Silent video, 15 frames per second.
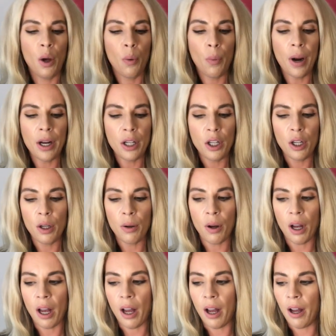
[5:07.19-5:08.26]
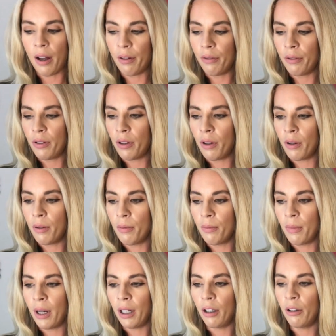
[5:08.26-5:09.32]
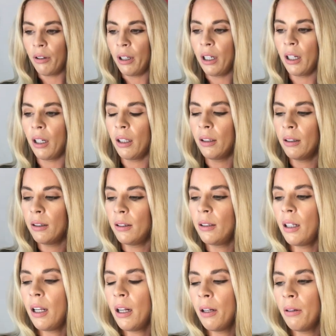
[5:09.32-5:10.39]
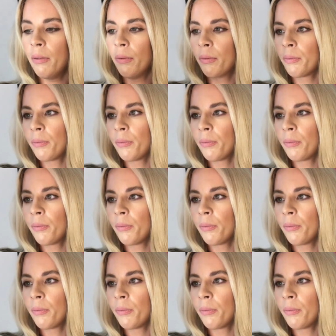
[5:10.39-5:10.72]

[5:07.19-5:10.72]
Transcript: When you have some ingredients in,